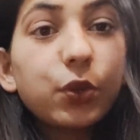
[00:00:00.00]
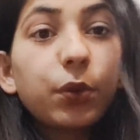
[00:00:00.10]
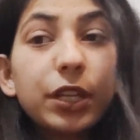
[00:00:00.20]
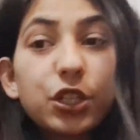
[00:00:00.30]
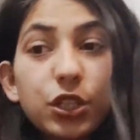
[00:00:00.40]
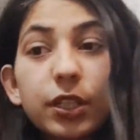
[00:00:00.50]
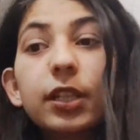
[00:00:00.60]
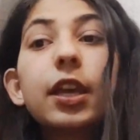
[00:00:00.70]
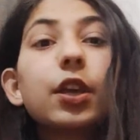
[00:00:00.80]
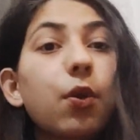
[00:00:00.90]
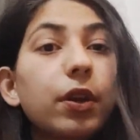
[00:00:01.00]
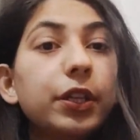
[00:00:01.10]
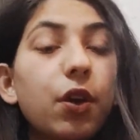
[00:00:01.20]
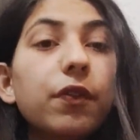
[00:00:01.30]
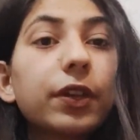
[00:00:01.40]
nutritional
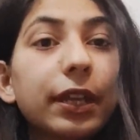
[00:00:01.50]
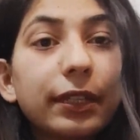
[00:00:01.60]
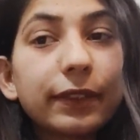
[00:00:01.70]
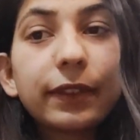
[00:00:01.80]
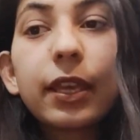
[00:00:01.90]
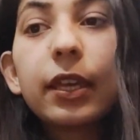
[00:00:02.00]
quality of grains.